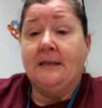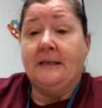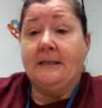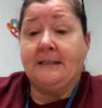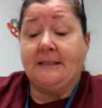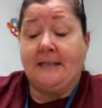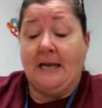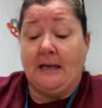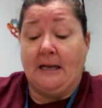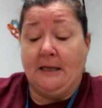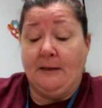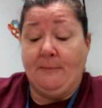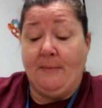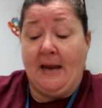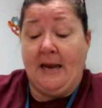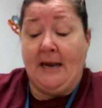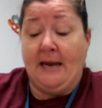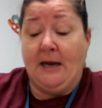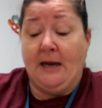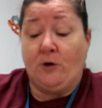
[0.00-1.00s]
Sally
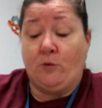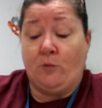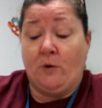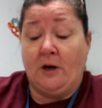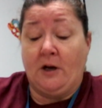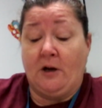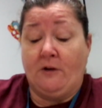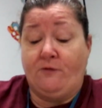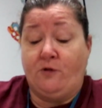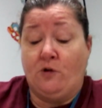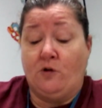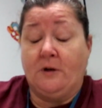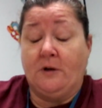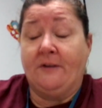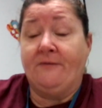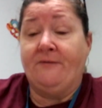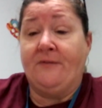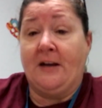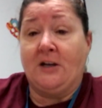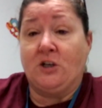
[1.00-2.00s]
Mae had wrung a full
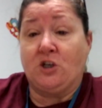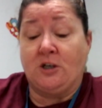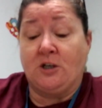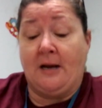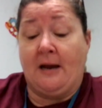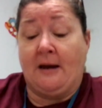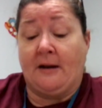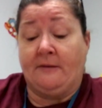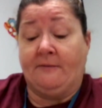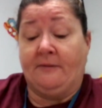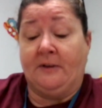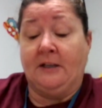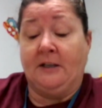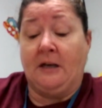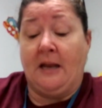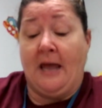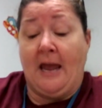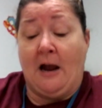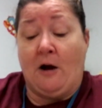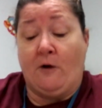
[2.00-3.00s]
confession out of
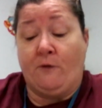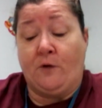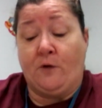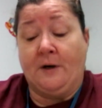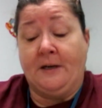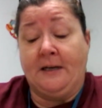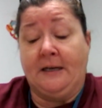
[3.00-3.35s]
little Alfred,